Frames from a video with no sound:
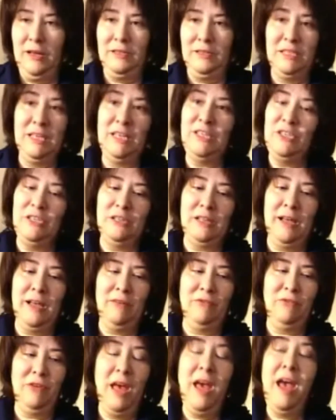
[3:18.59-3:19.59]
teaching
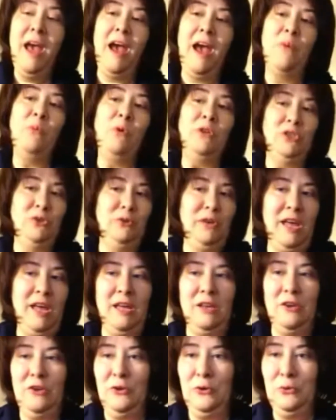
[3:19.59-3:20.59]
life and what you
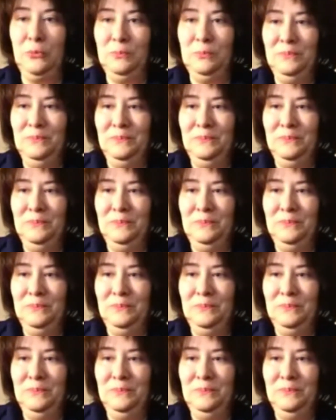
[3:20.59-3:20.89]
can do.